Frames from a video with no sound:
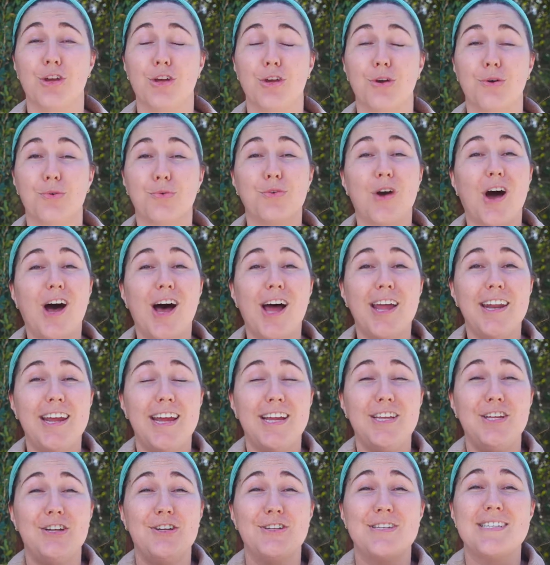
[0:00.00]
Your rod
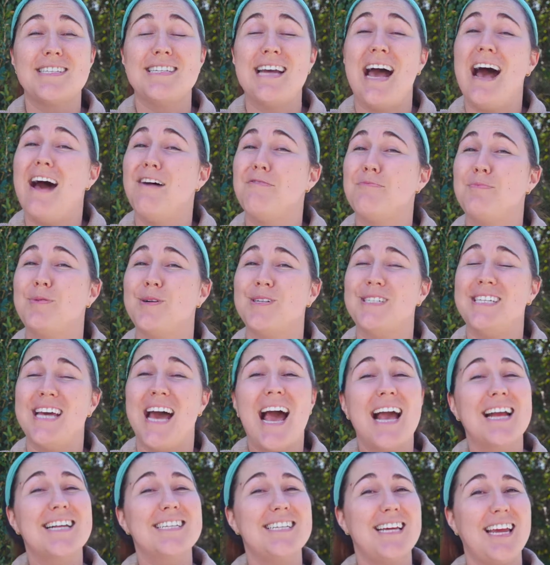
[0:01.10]
and your staff
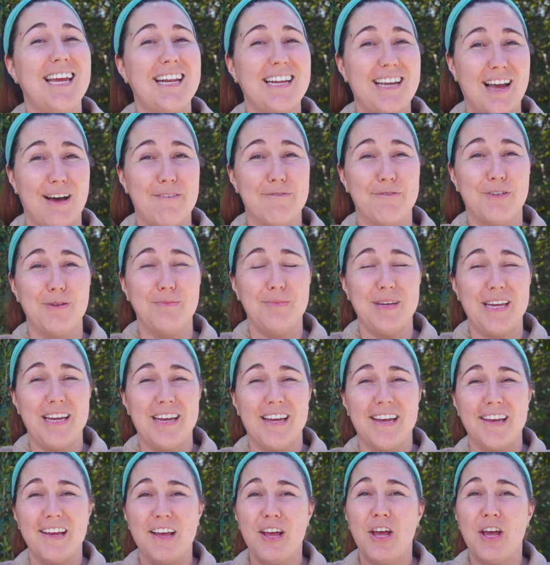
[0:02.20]
protect and comfort me.